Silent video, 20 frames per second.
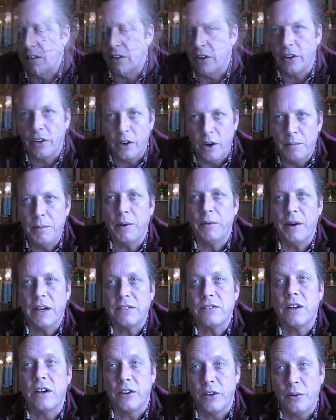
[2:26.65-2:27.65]
You're going to open a
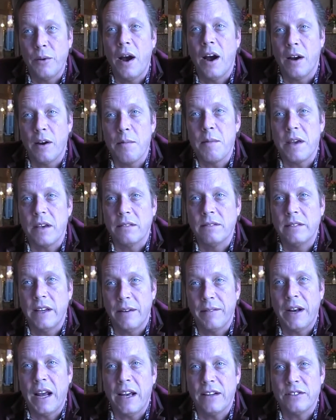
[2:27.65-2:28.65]
restaurant, you hire me,
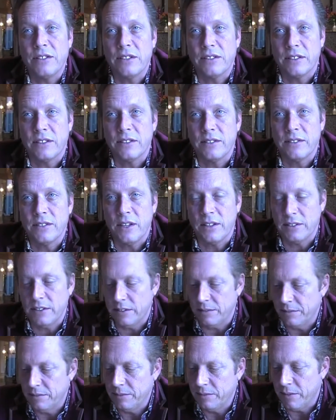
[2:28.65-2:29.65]
David Adjey, as a
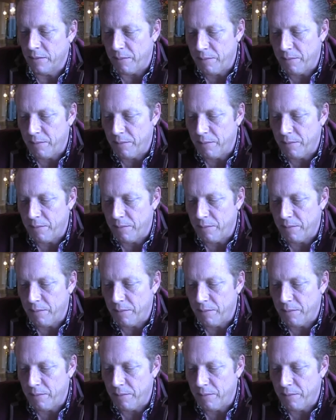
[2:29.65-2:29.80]
consultant.